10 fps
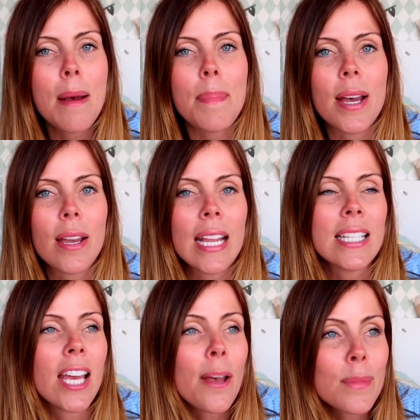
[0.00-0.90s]
But
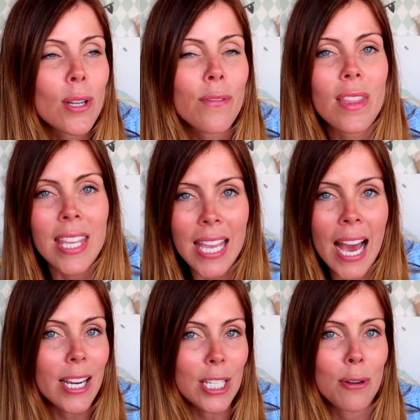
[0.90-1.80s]
in terms of the
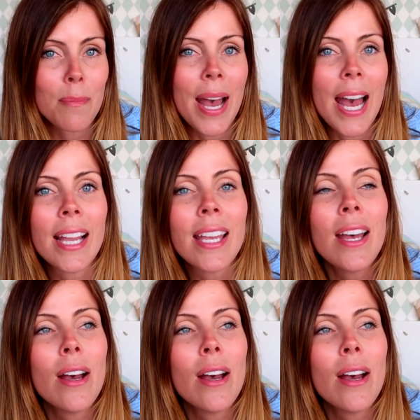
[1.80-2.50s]
actual bag,